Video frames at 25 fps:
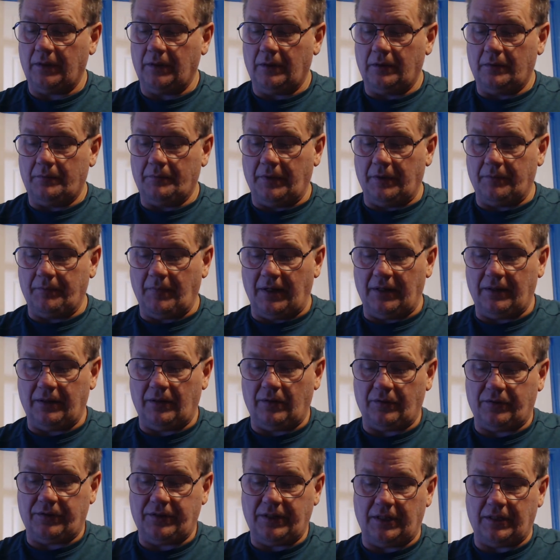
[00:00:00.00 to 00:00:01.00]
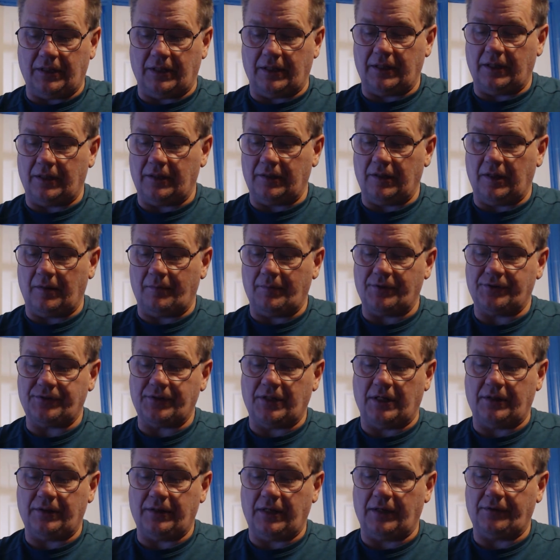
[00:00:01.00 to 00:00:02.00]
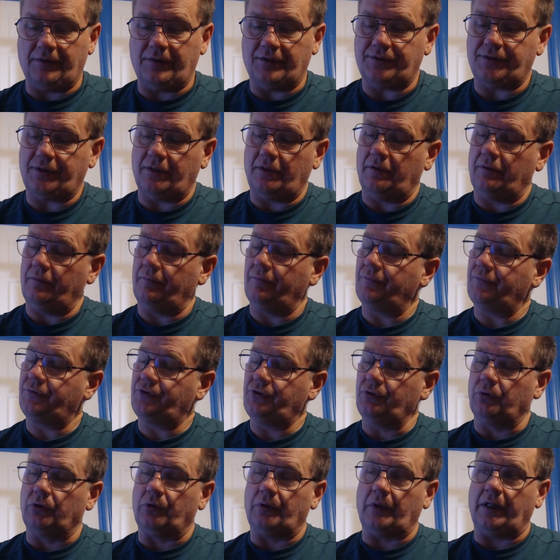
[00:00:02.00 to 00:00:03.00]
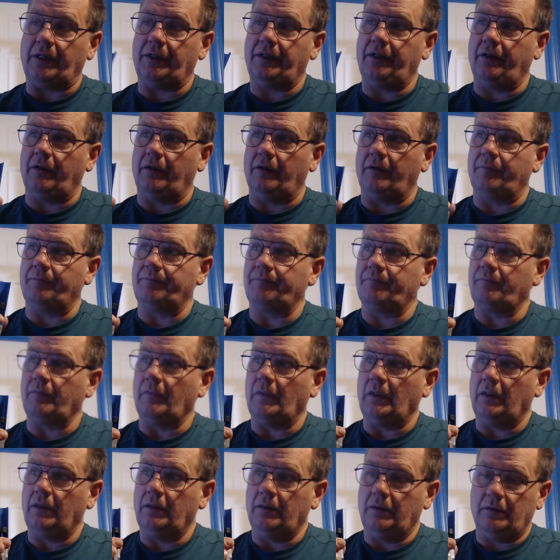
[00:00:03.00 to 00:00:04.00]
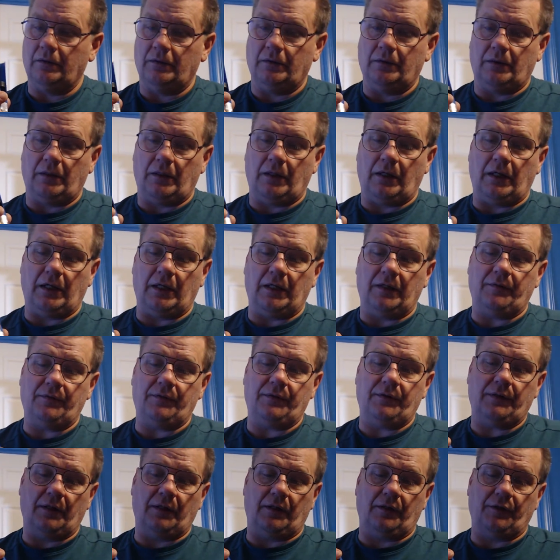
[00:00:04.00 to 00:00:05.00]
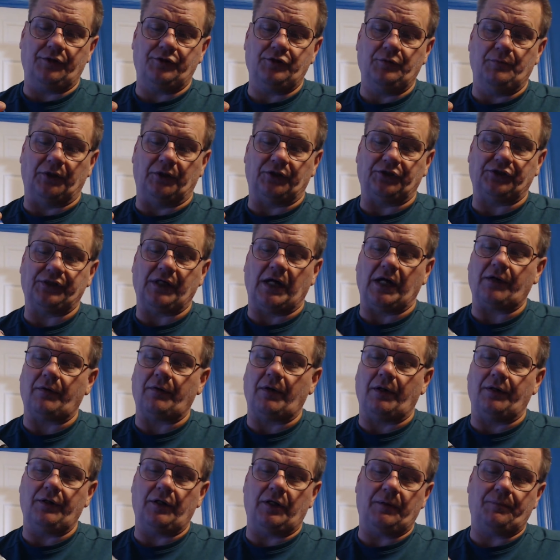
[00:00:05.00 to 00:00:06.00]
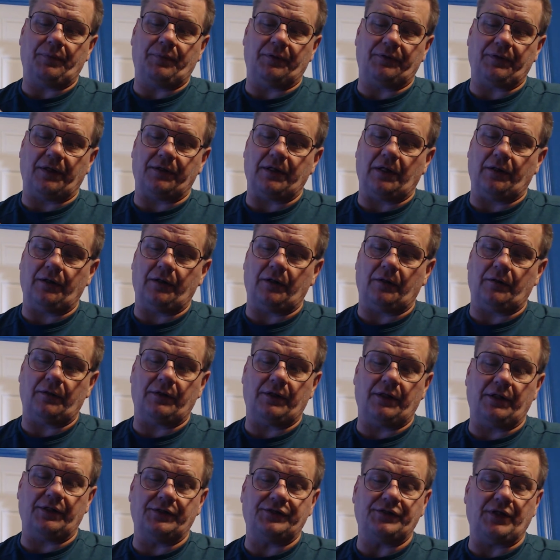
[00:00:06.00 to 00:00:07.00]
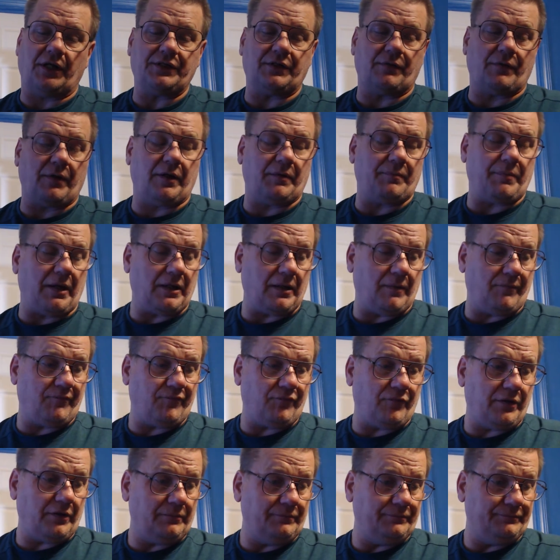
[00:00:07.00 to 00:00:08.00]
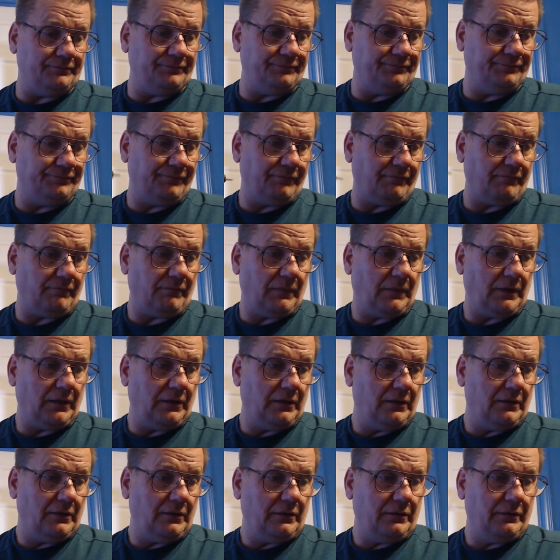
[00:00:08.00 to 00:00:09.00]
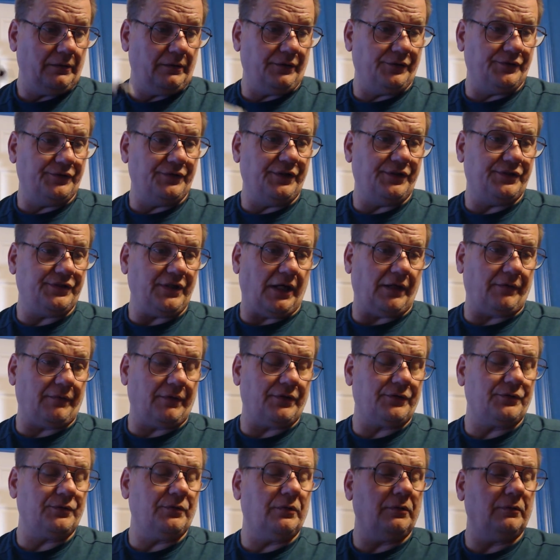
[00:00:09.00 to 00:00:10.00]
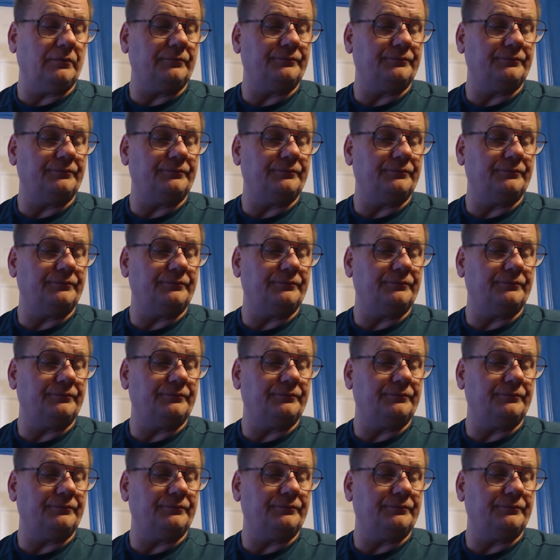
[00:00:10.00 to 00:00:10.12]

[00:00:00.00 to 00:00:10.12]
But my little kit I got on Amazon had this little tool right here, and you get a little too much solder on there, you put that down there, and it sucks it right back up for you. Little desoldering tool.